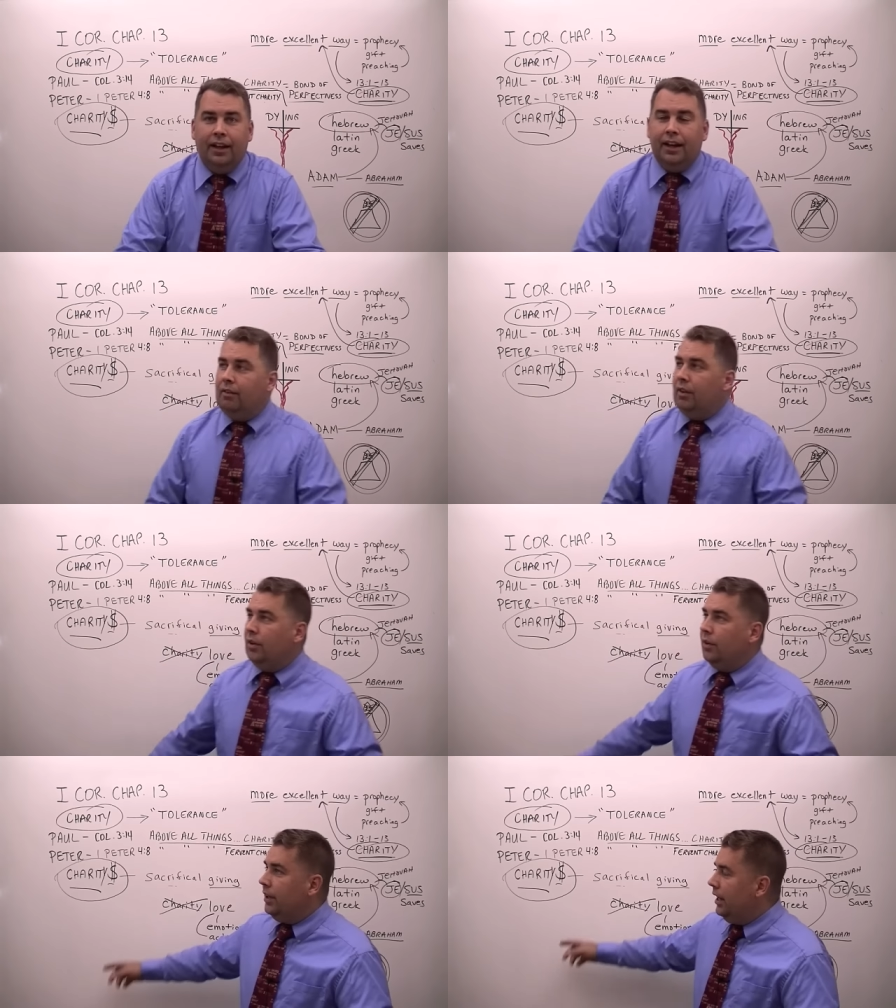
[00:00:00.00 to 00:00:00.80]
Even
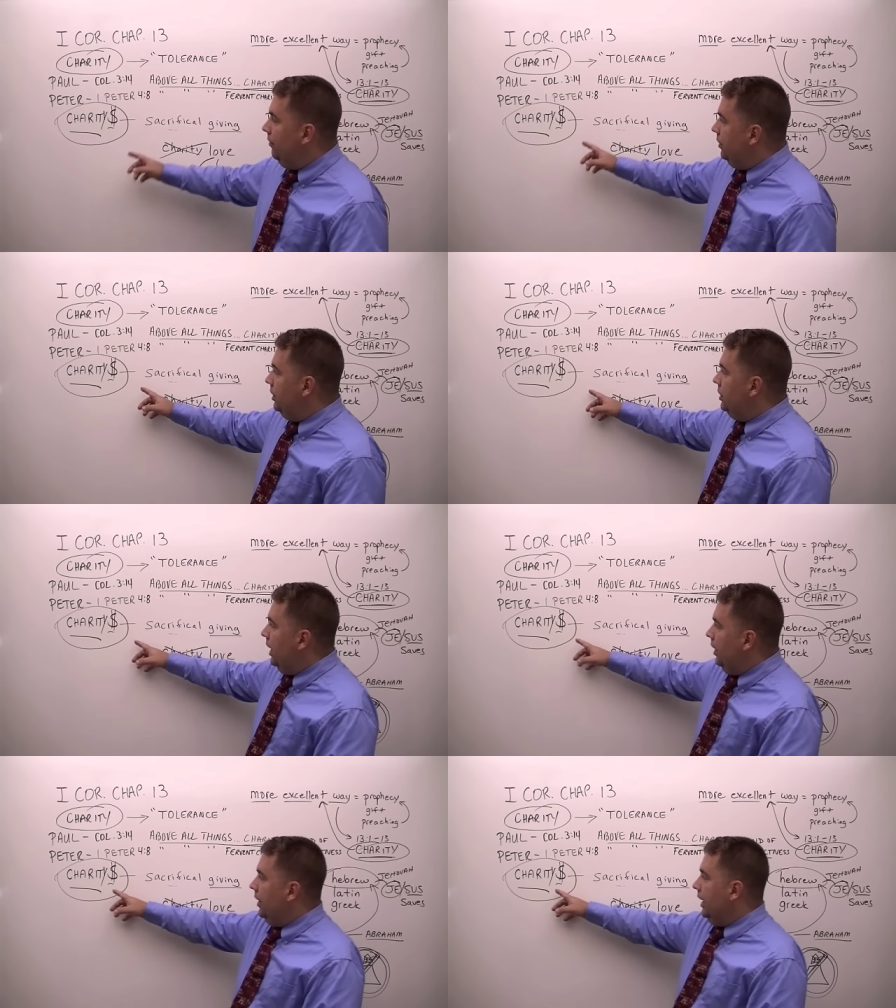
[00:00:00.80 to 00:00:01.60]
though you give to
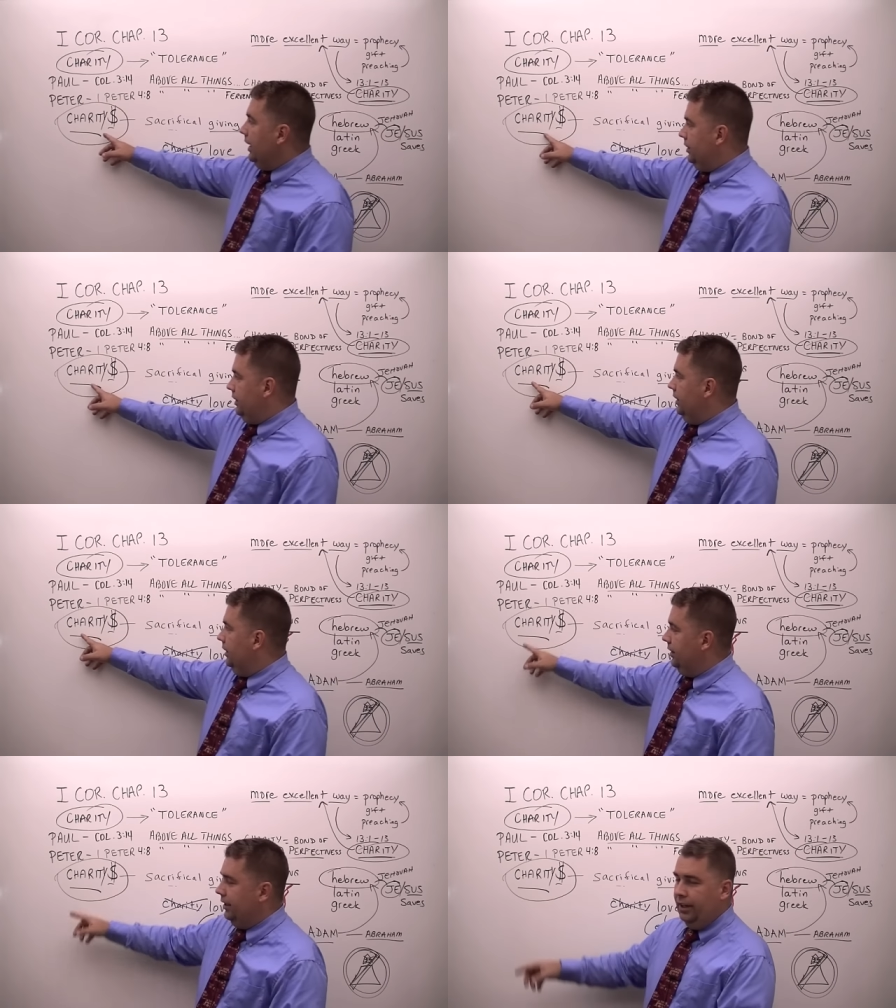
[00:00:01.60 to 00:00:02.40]
charities,
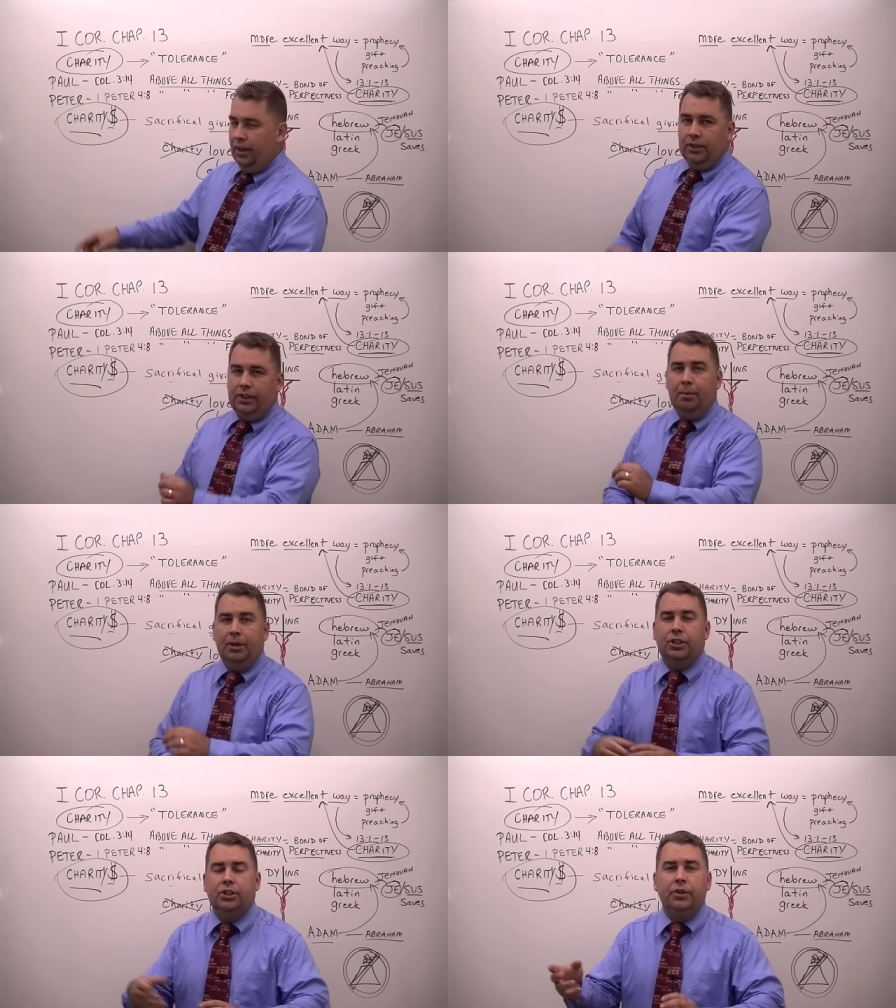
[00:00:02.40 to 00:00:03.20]
you know, how
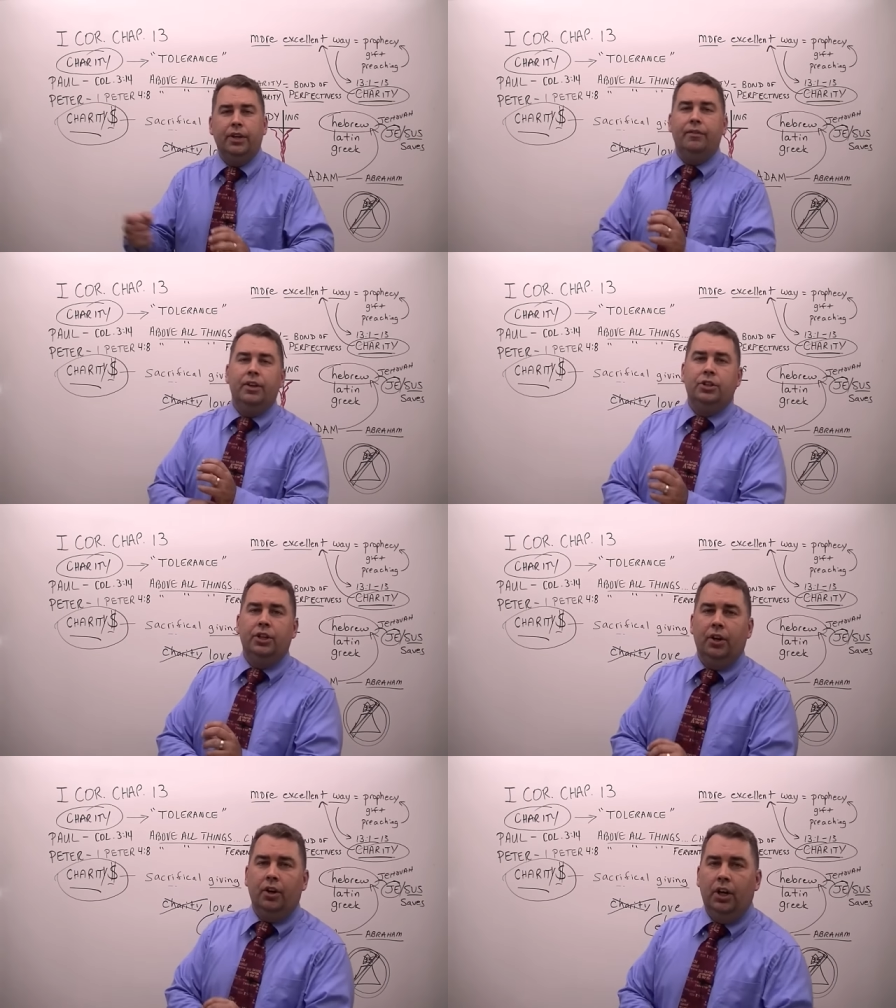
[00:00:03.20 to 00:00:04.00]
much did you give this
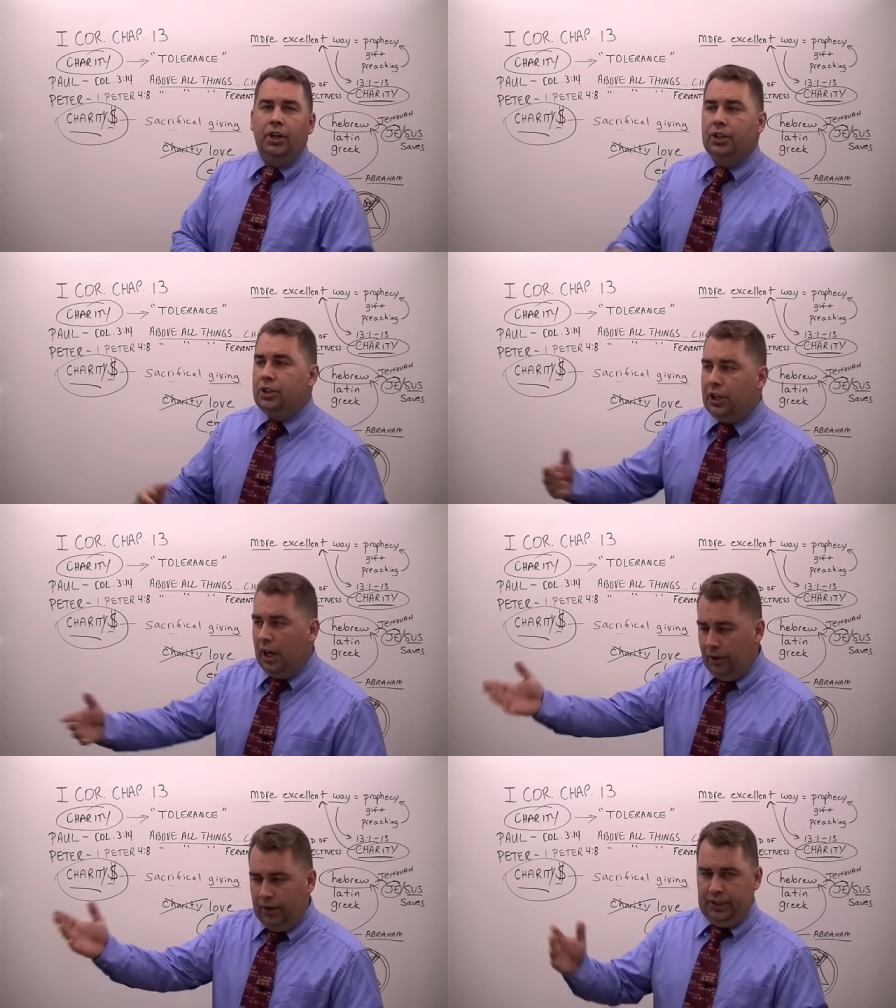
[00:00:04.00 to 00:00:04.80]
year to
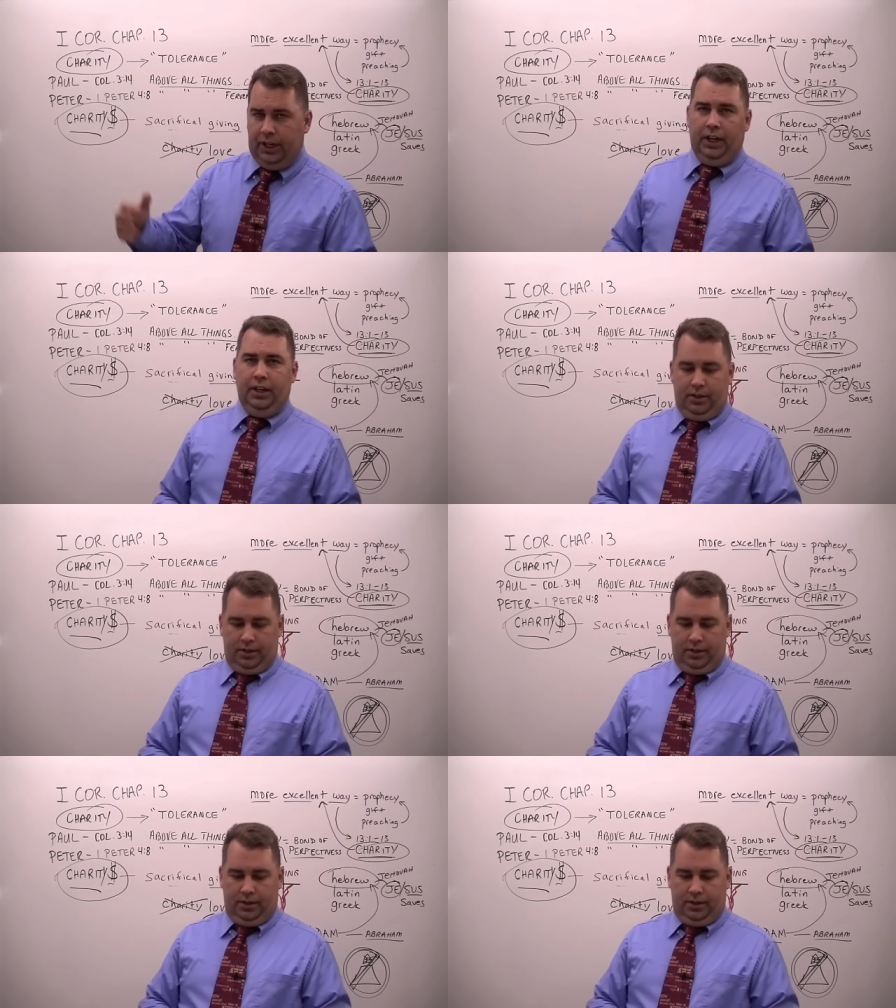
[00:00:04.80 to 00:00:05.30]
charity?